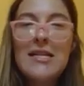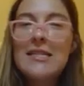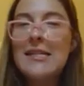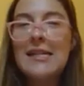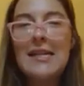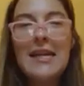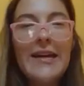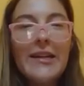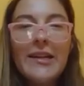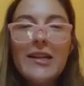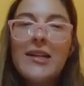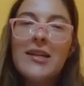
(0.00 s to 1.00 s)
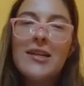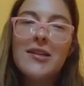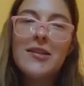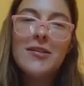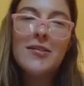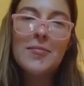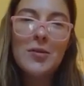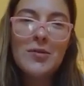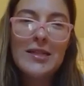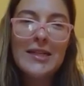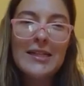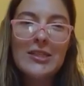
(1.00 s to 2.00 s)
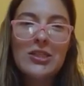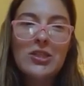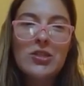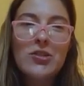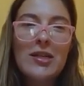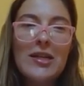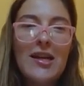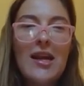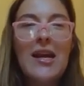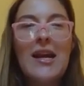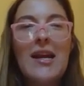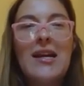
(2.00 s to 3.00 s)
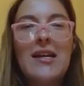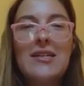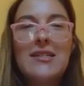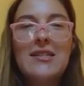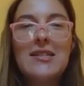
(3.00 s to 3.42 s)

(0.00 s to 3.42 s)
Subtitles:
to kill it in the music industry and